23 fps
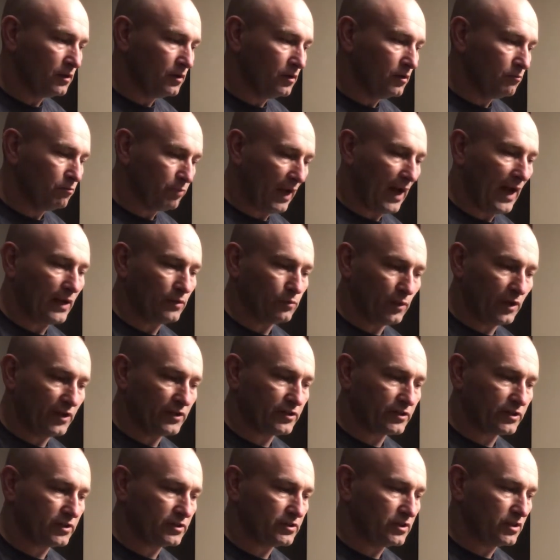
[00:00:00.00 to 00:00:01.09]
bad weather
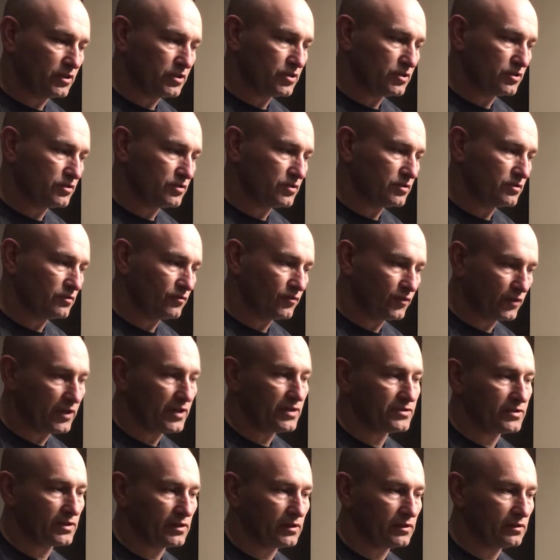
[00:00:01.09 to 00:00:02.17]
conditions,
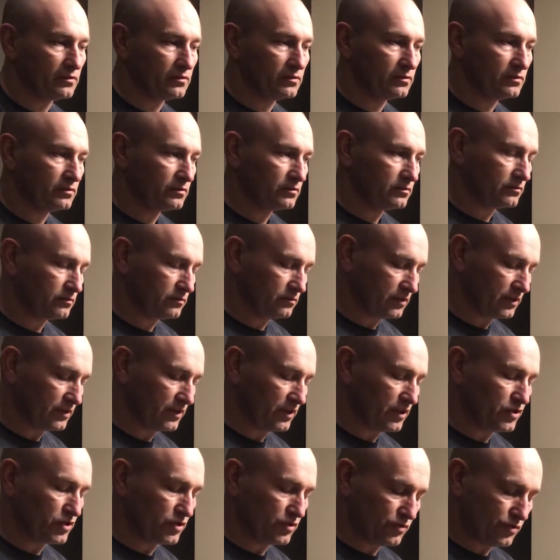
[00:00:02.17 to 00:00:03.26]
freezing
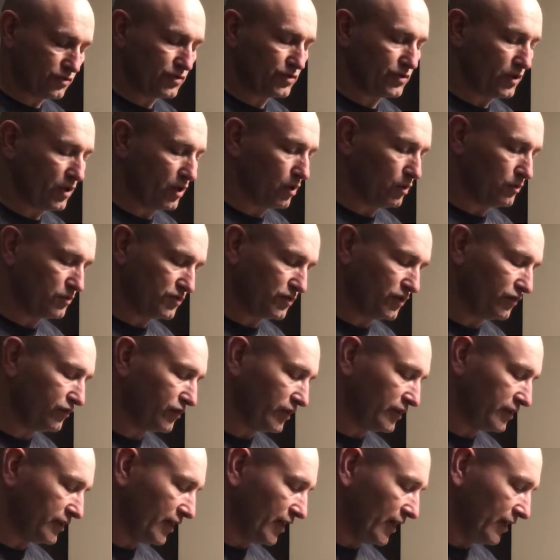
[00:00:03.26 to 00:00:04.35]
conditions, snow, stuff
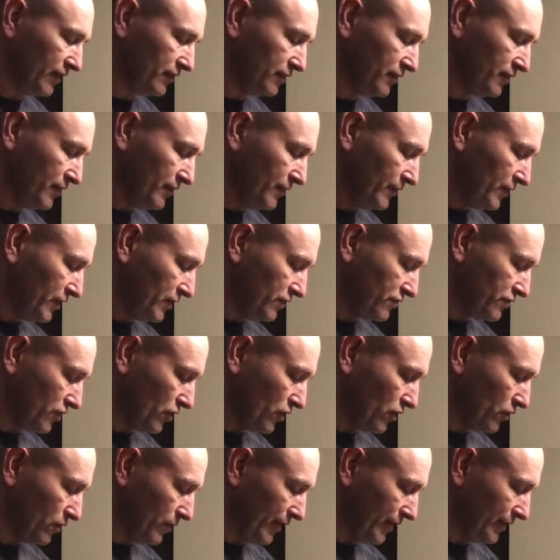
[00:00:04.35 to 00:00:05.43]
like that.
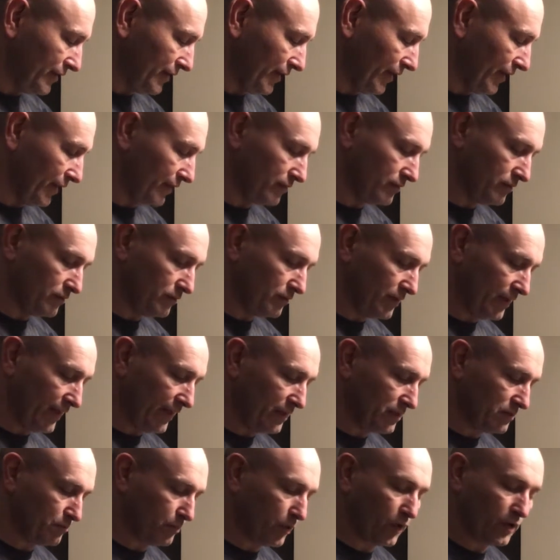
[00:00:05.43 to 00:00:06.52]
So in that
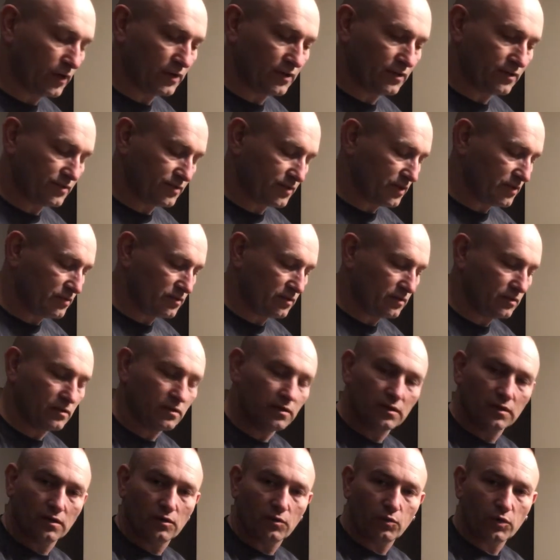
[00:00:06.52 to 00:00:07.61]
late part of the season,
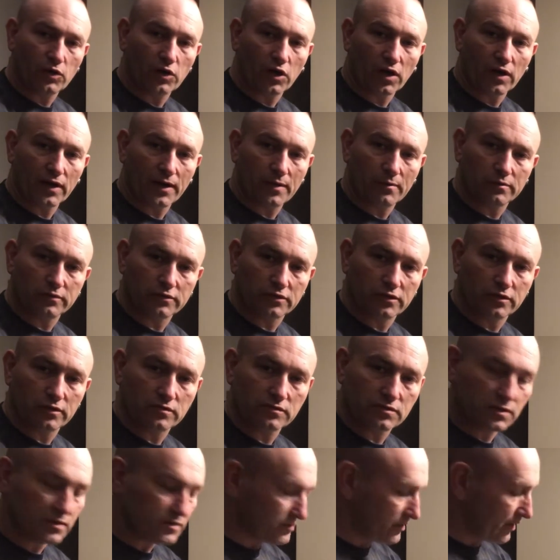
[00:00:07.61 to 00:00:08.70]
we are able to use
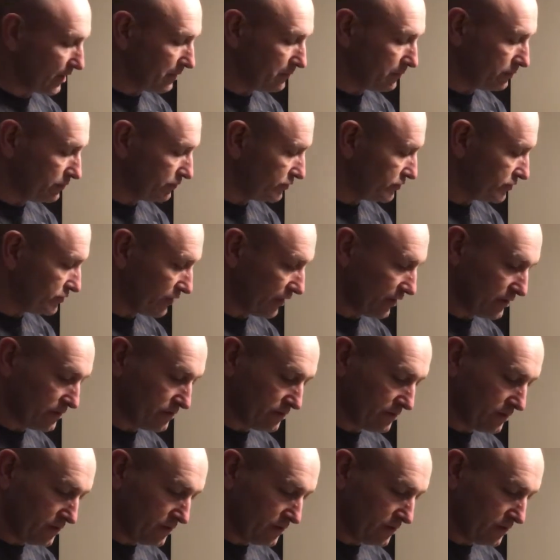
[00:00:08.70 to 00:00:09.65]
these cable restraints.